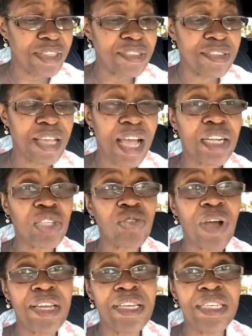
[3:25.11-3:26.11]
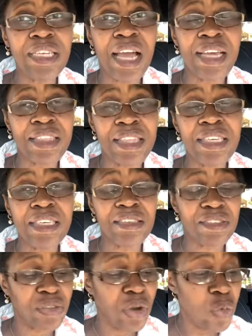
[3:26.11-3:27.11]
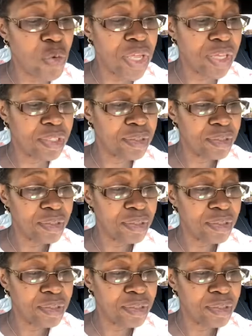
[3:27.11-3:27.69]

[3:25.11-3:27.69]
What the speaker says: this actually, I think, is your week.